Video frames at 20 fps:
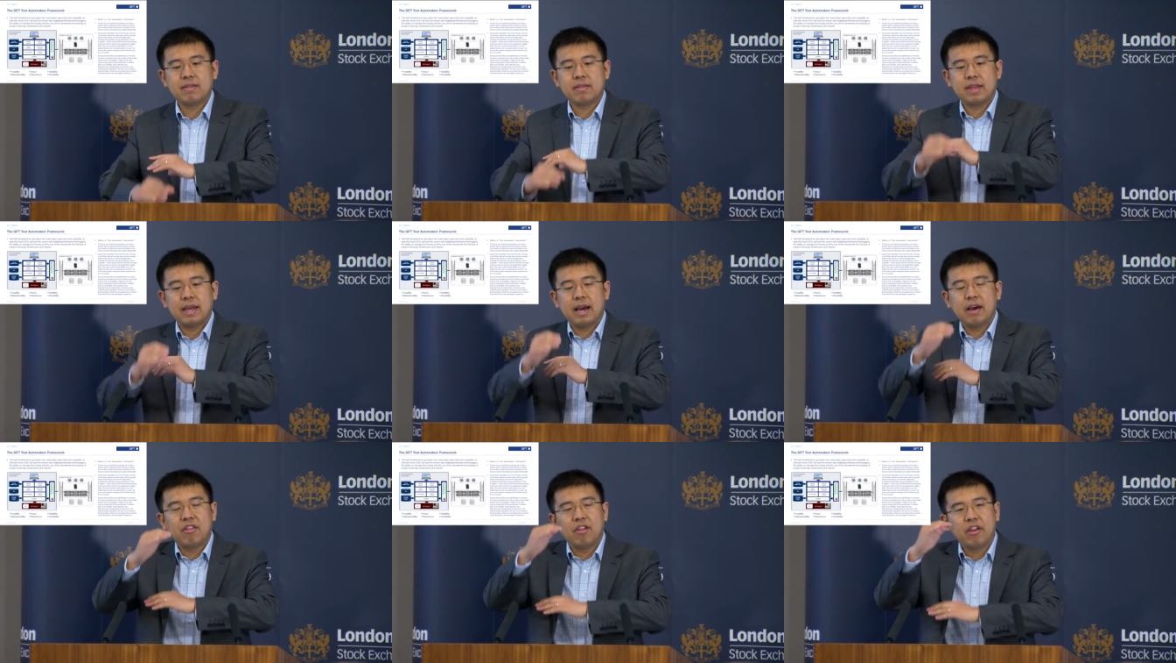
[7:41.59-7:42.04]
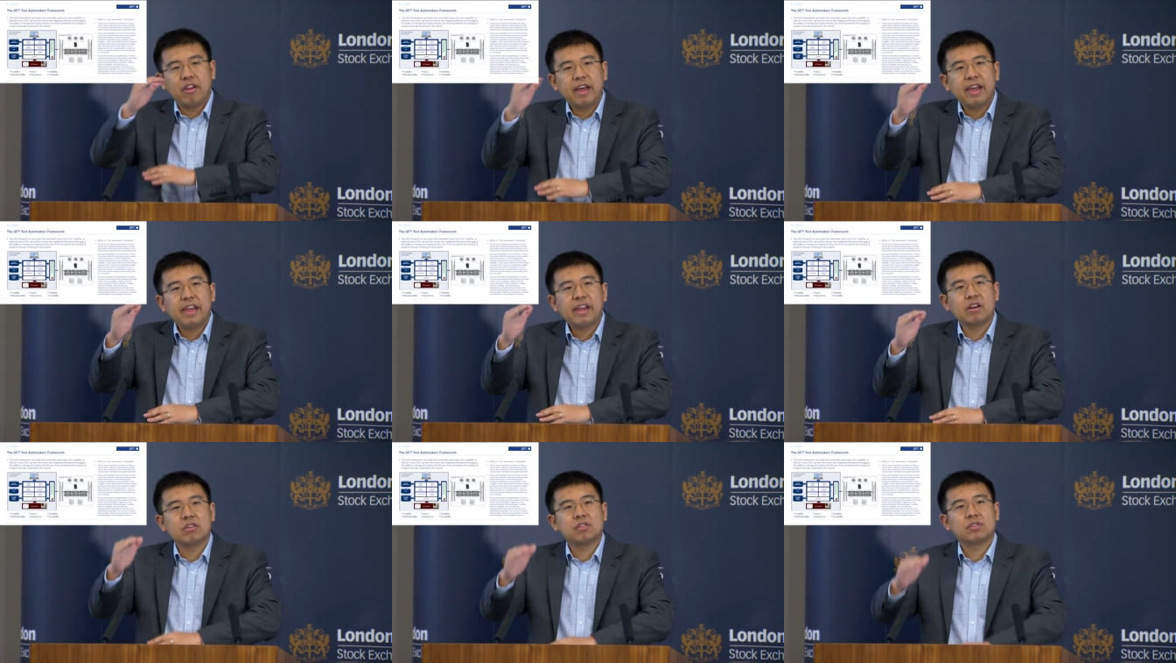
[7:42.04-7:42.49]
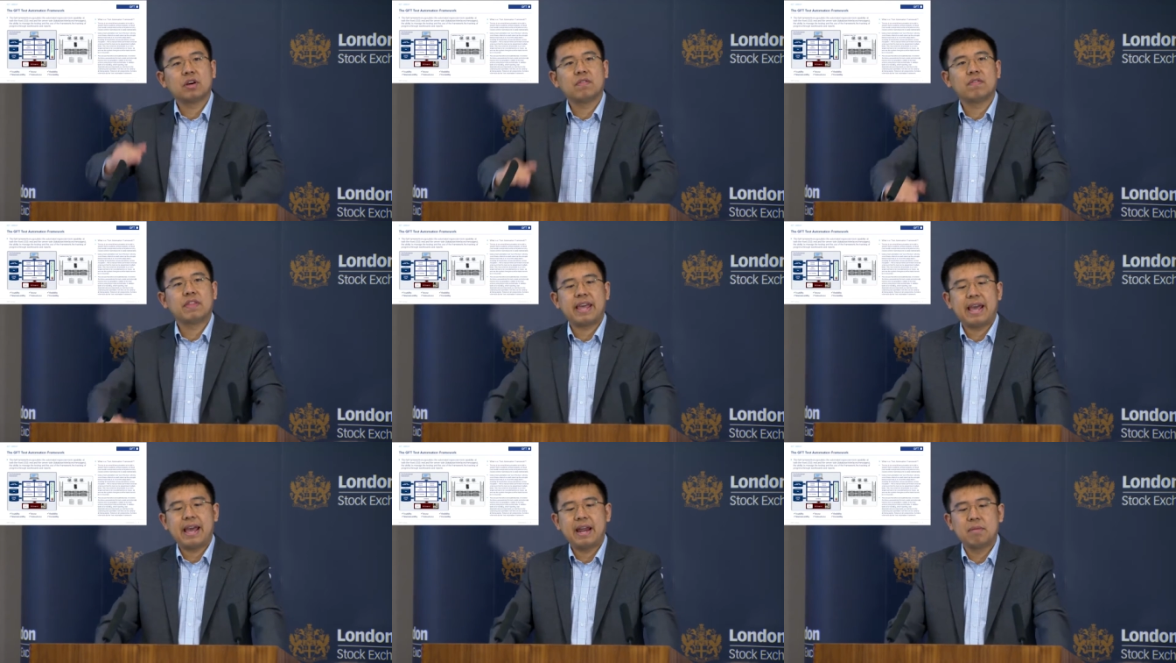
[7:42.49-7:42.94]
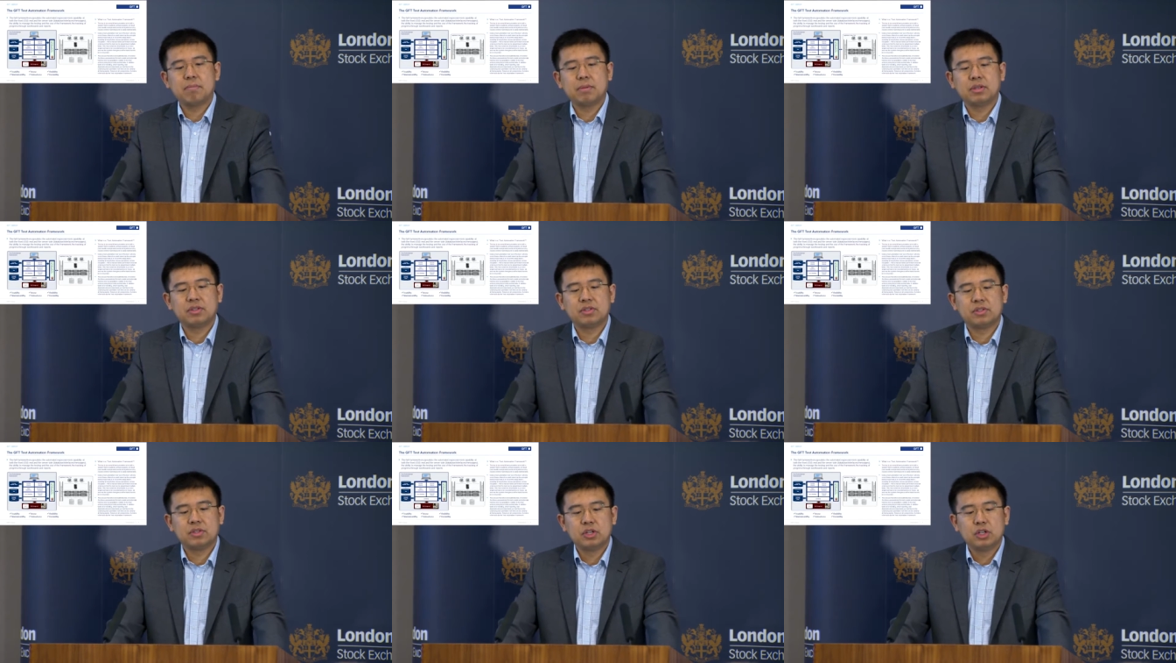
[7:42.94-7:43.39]
the other layers of the
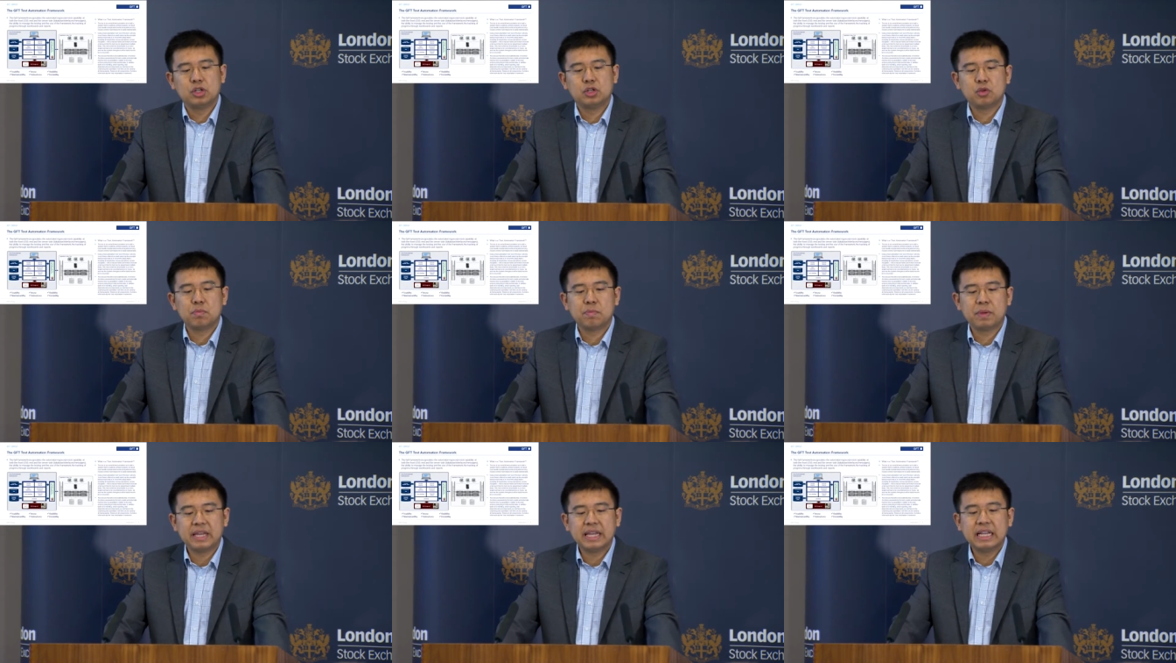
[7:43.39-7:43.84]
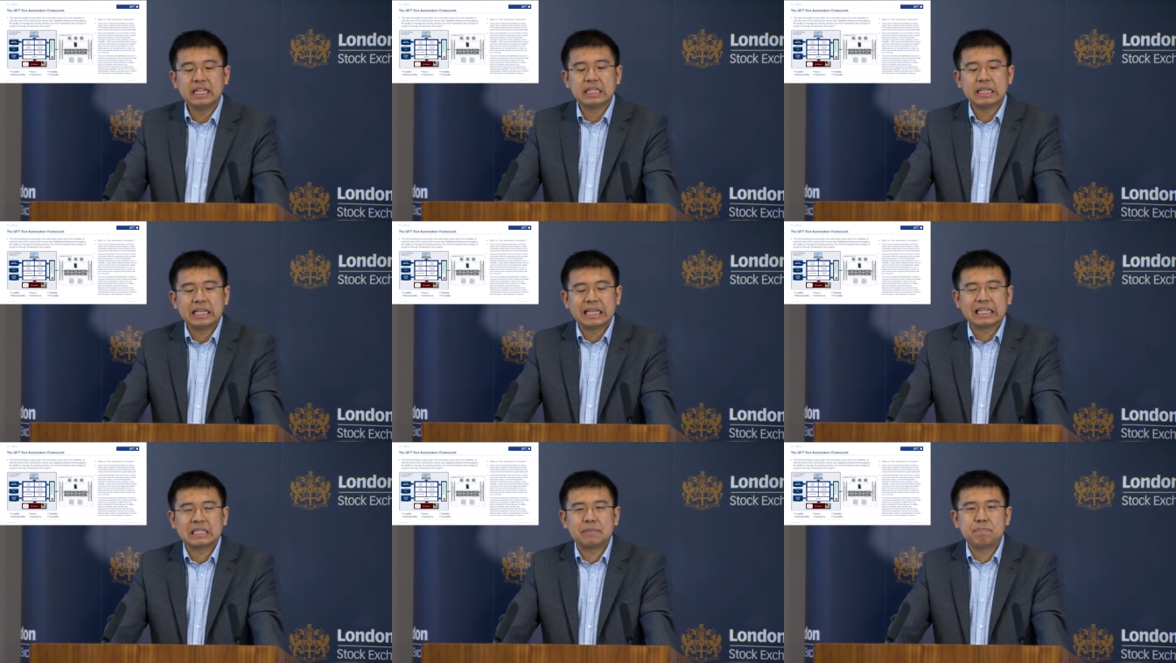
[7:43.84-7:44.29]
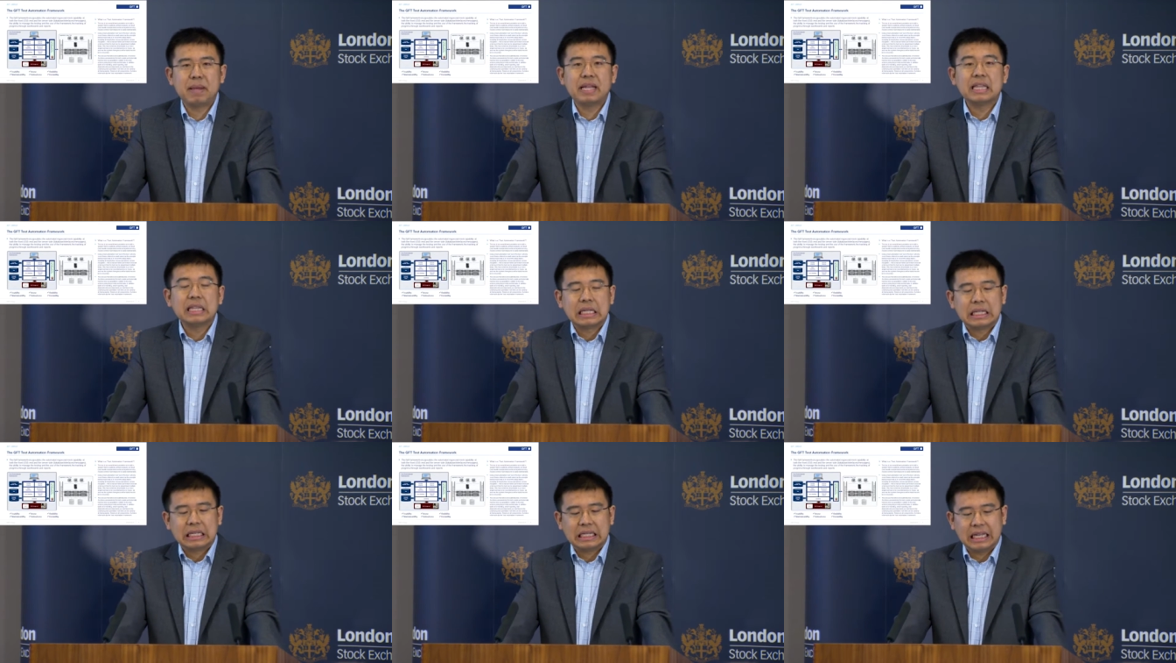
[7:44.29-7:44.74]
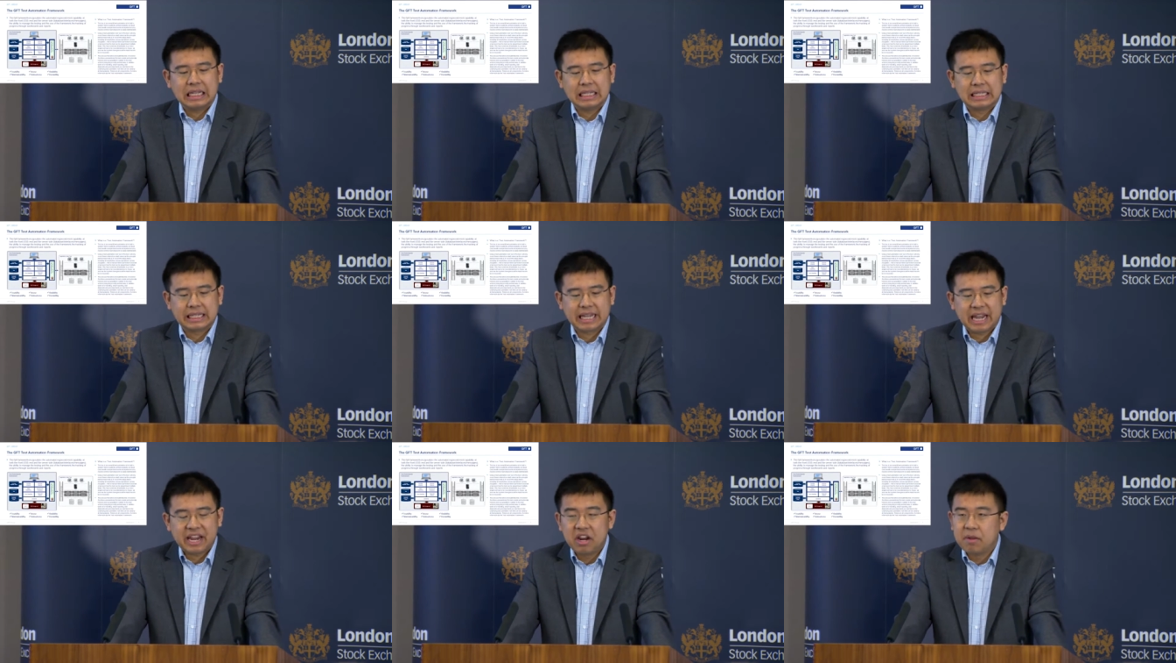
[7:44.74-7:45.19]
elements should be easily expanded and
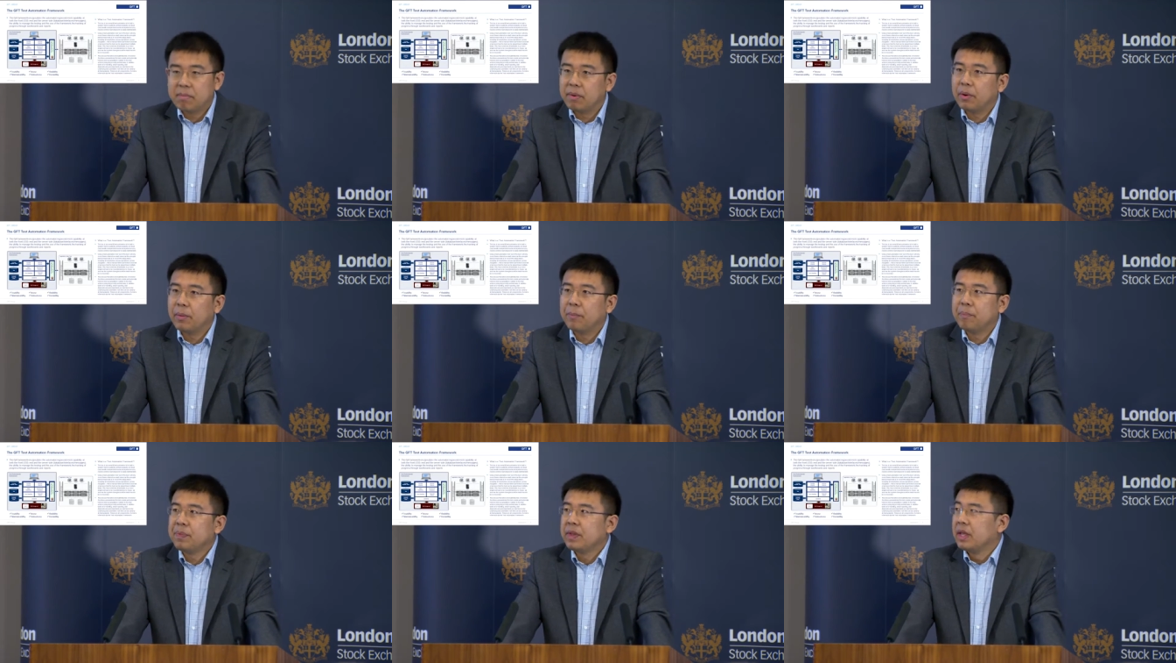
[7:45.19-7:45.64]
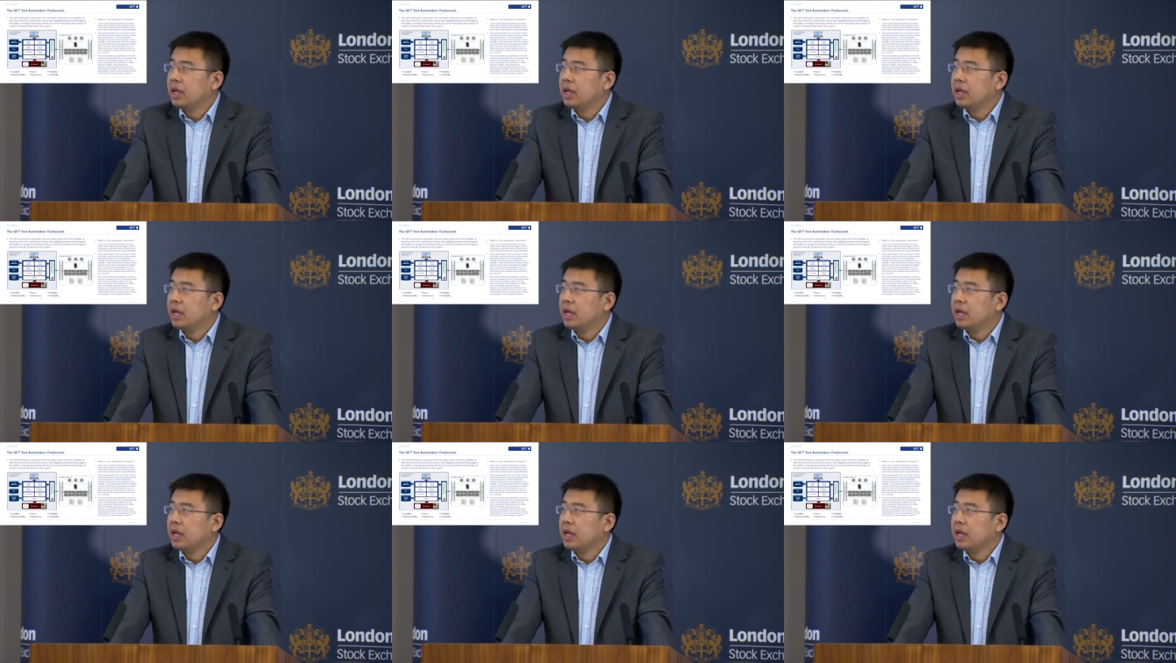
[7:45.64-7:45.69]
scalable.